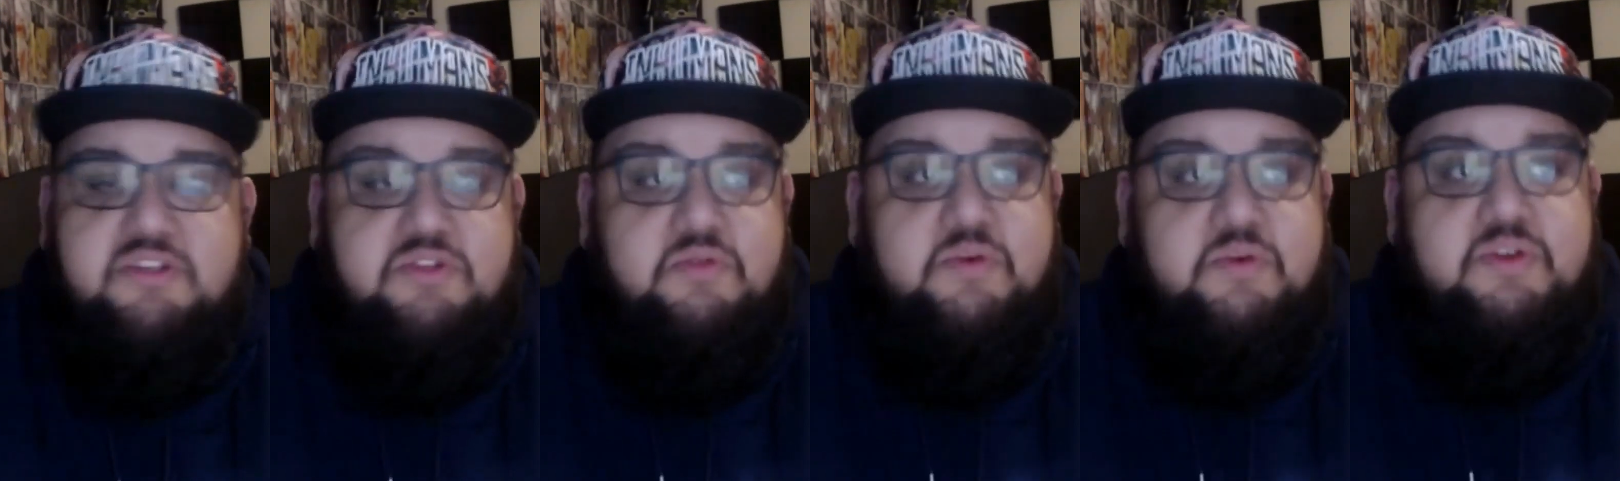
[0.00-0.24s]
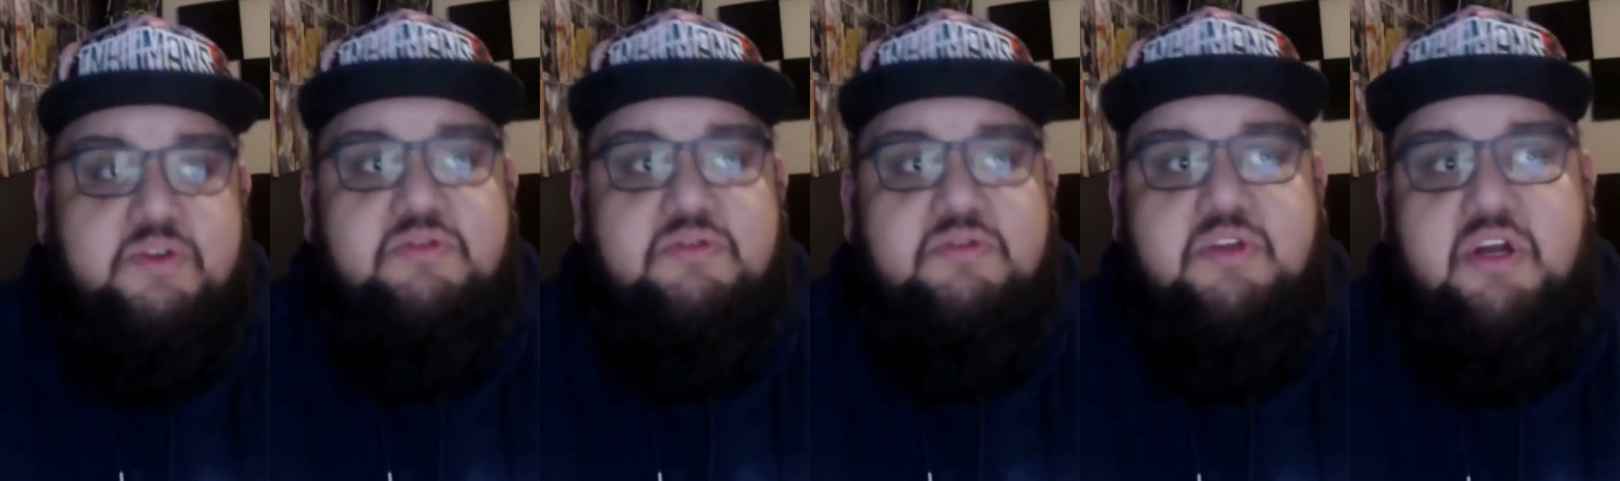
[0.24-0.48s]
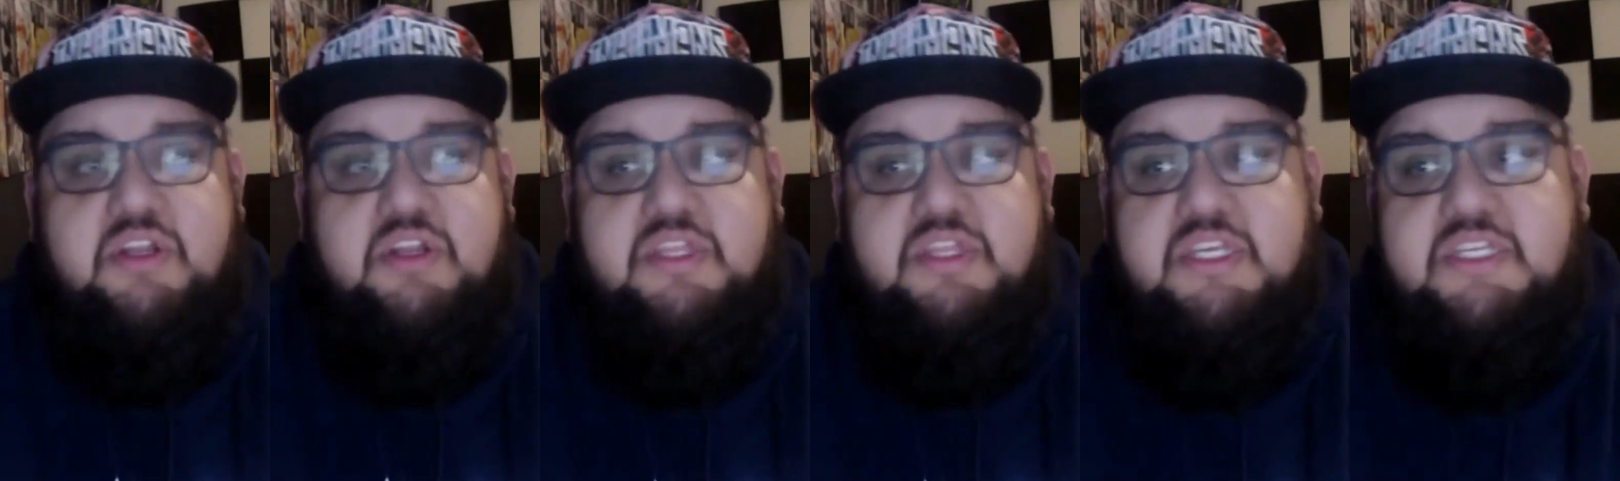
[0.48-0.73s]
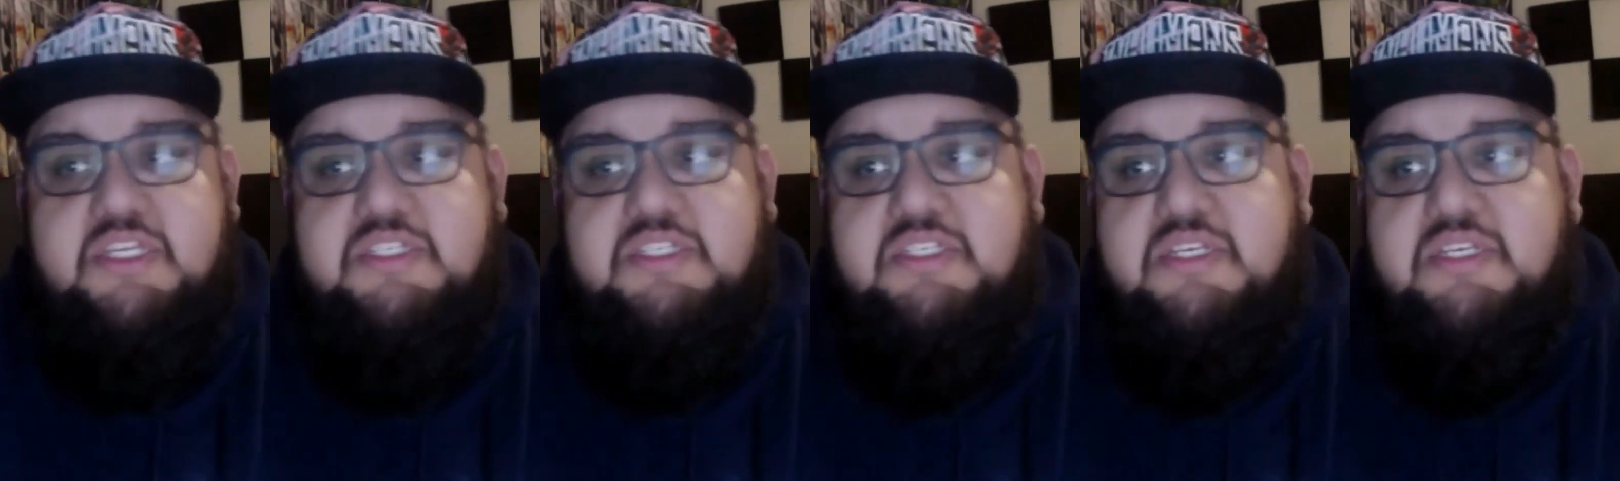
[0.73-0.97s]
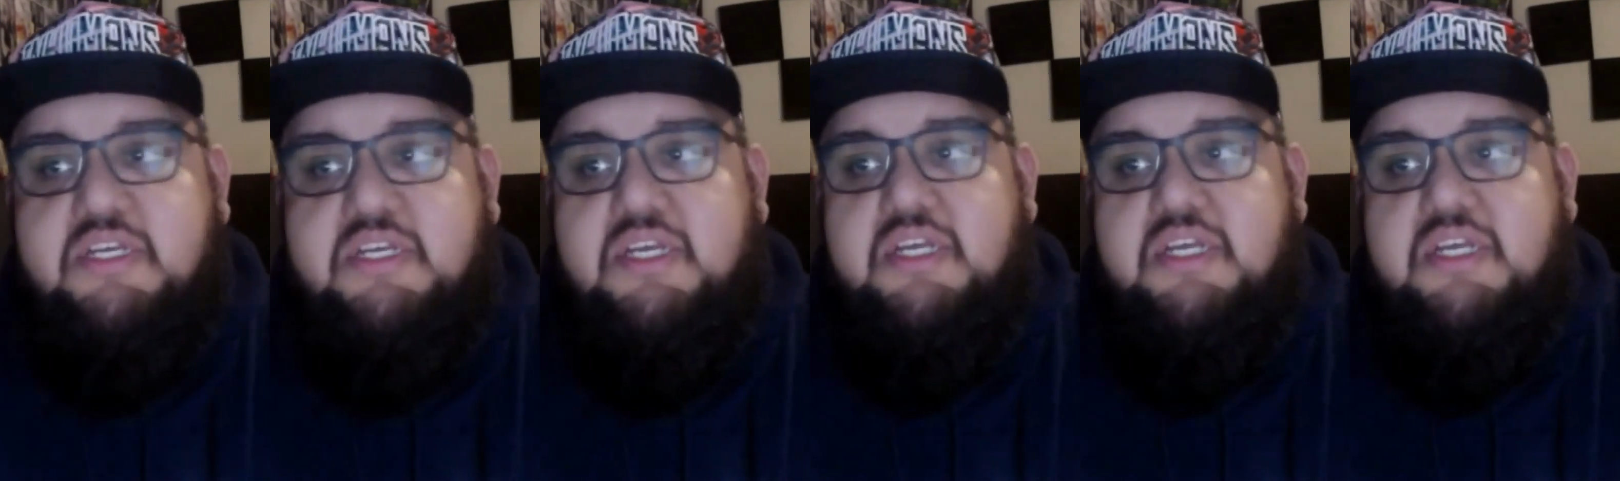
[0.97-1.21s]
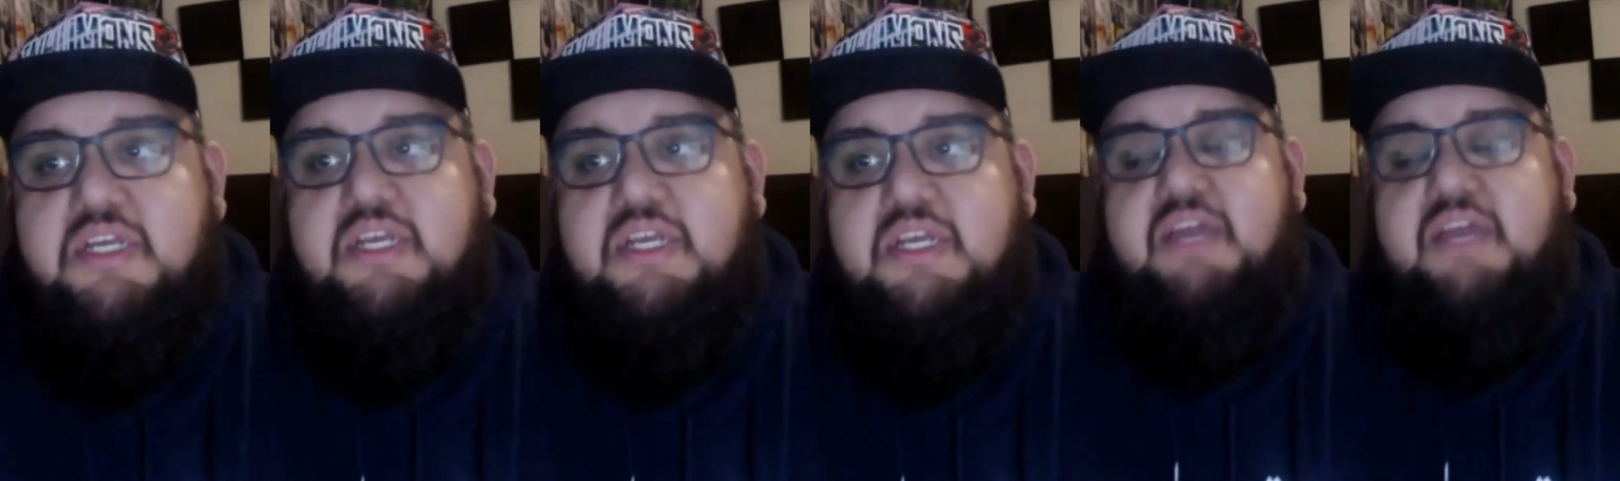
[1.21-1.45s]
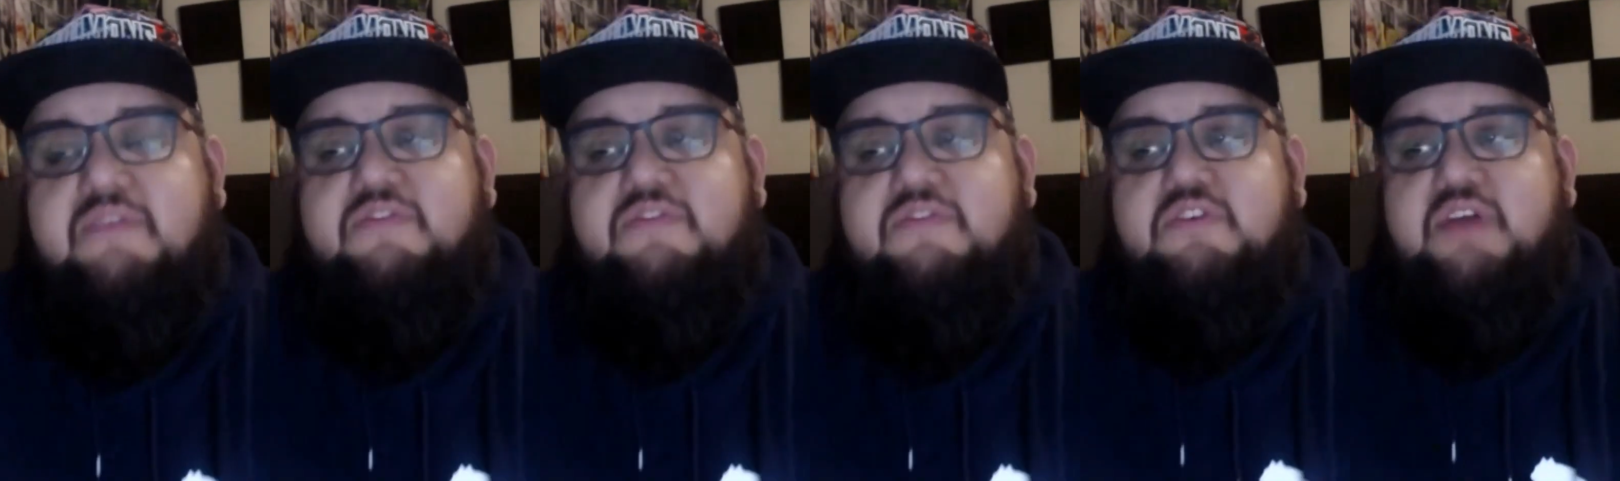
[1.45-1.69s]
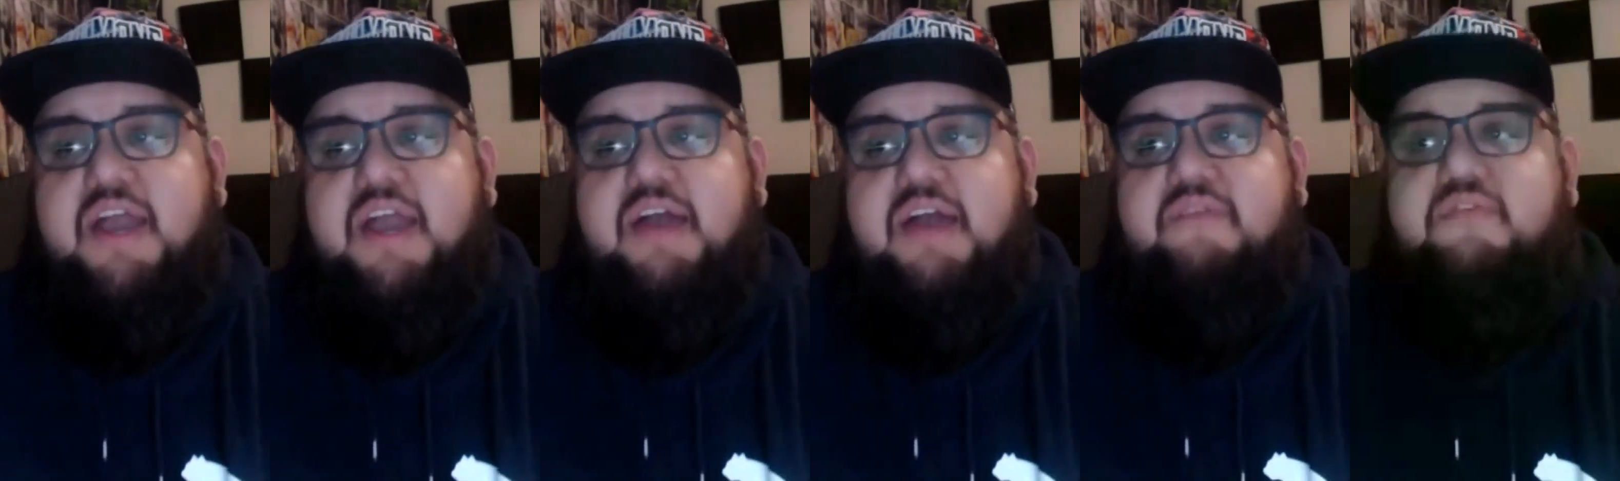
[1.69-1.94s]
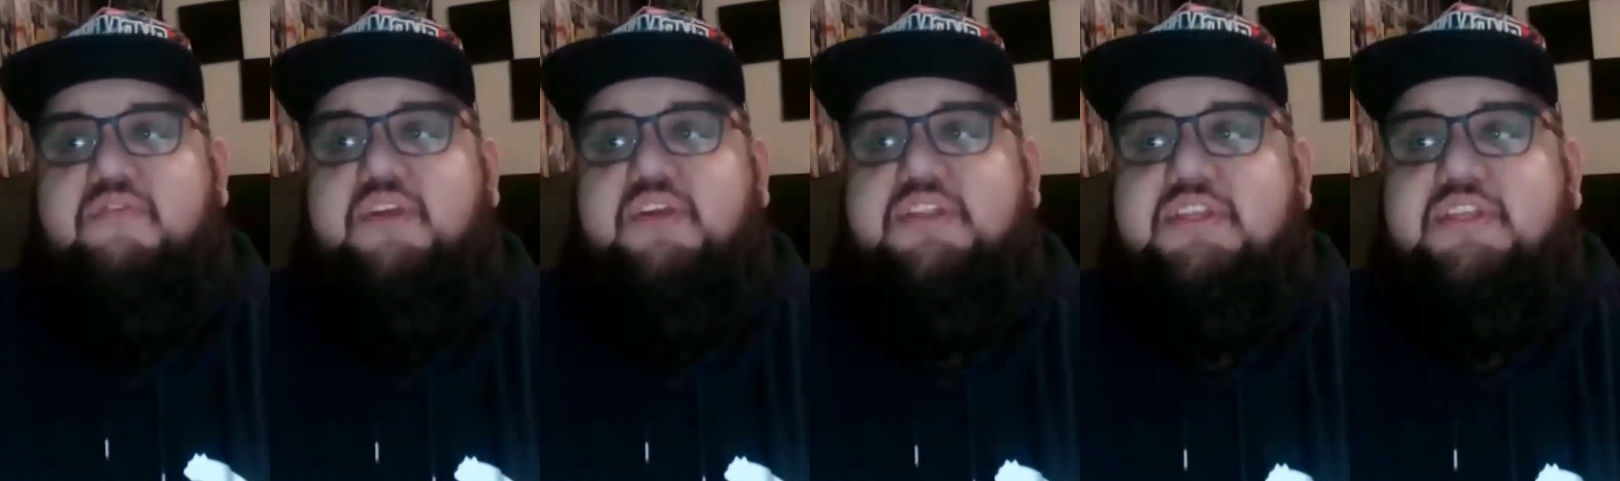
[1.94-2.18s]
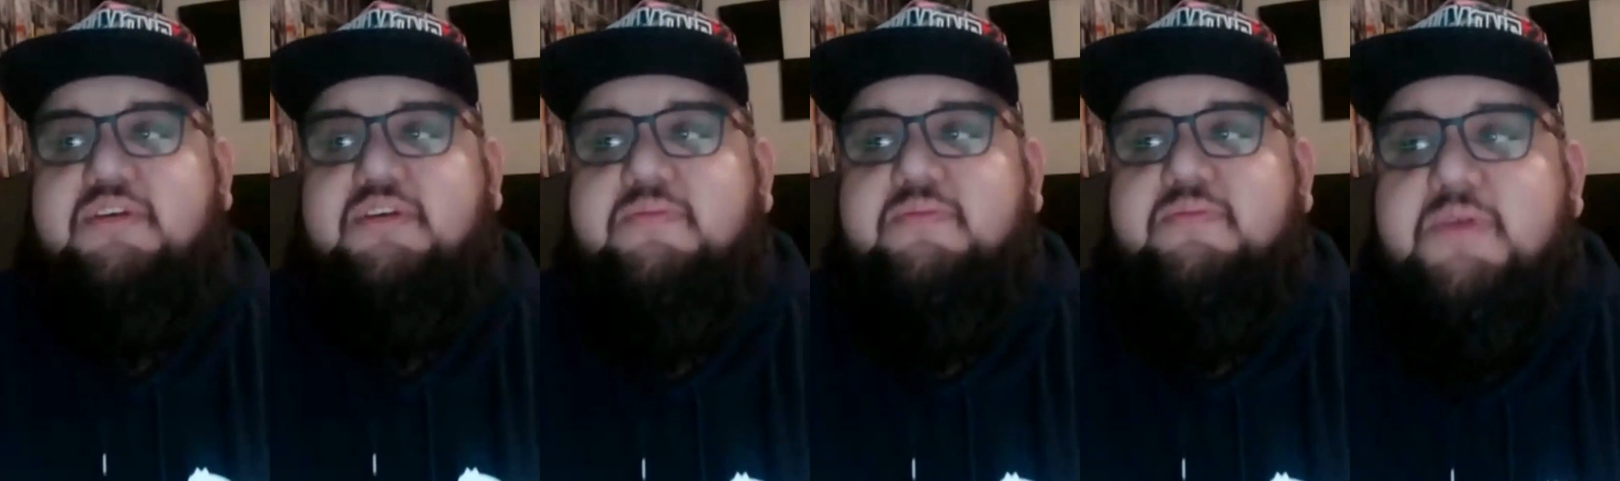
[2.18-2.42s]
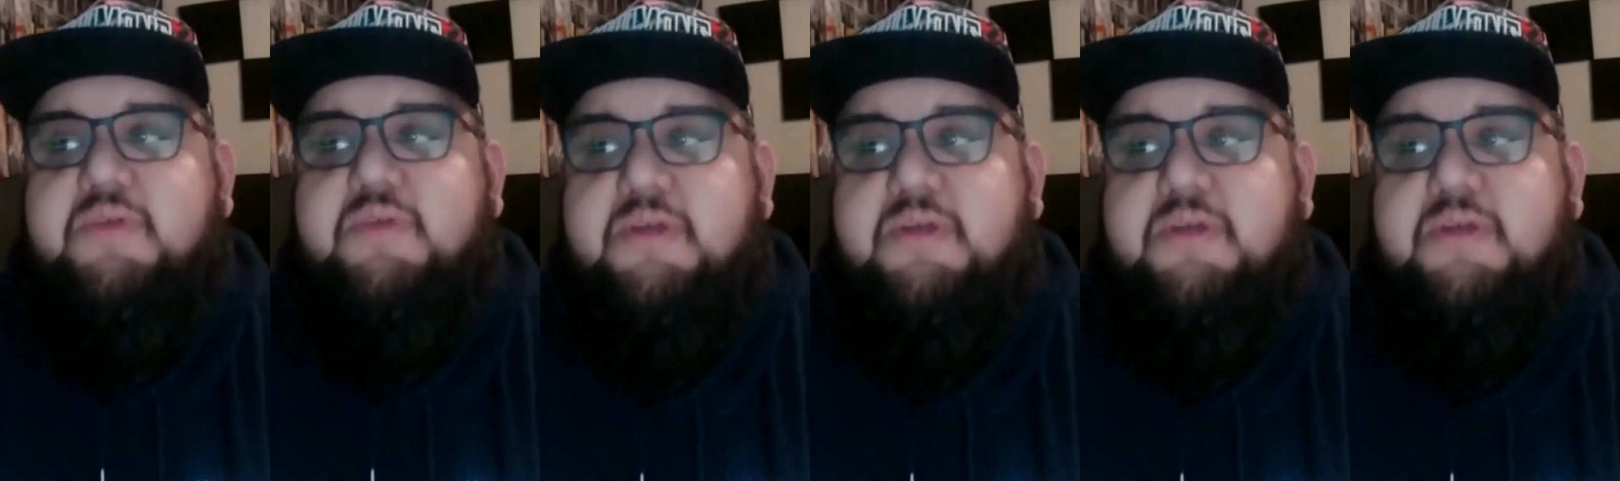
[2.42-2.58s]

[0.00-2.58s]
know what you thought of these. If you have read them,